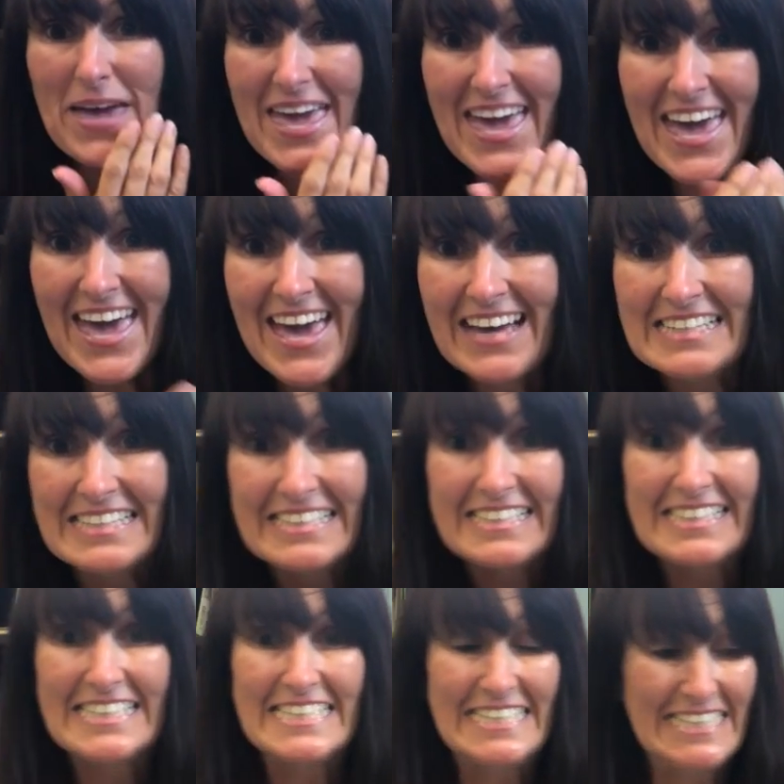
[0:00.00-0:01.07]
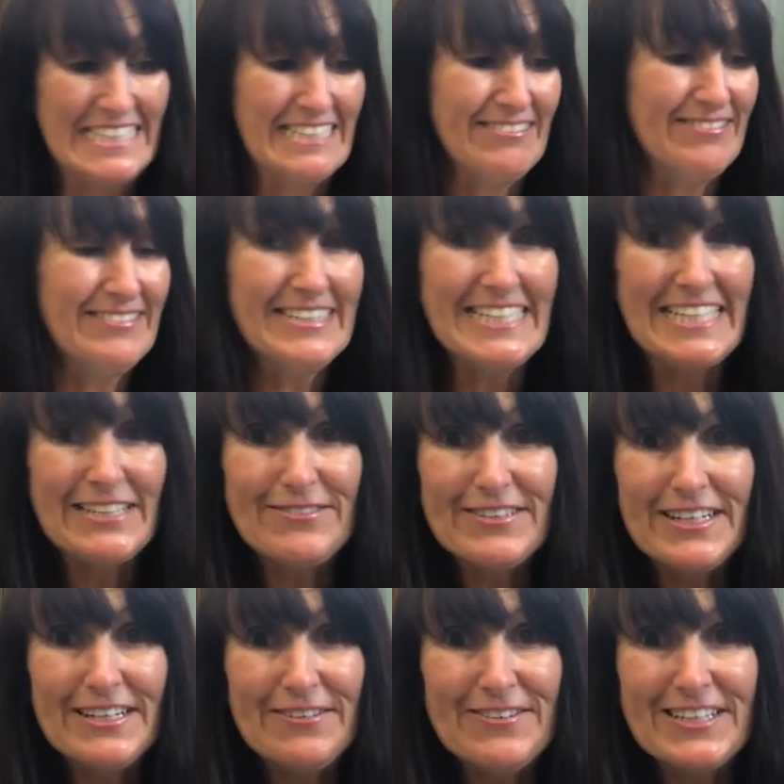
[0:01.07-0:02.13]
Oh, I don't
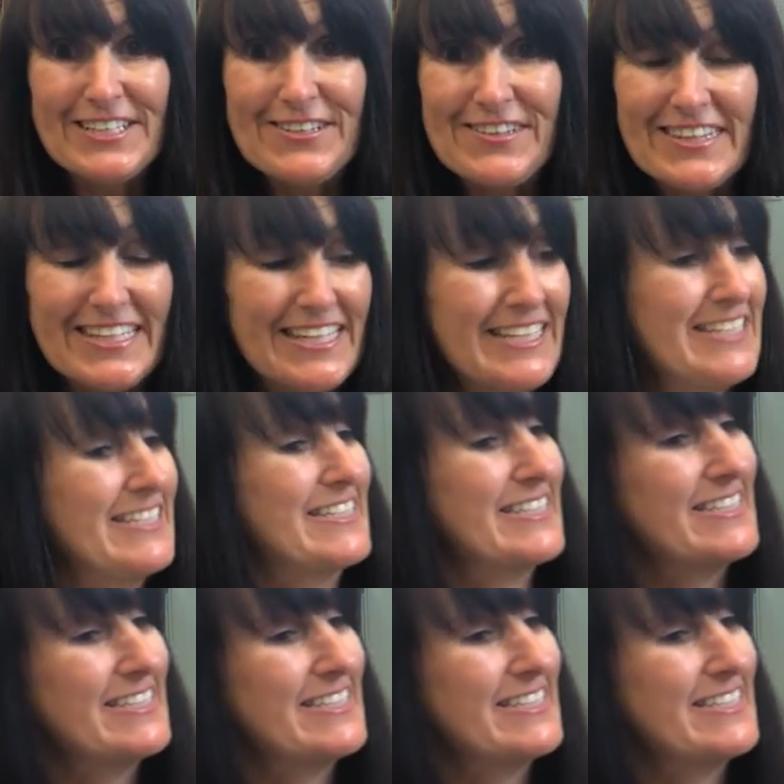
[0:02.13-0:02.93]
know. What do you think?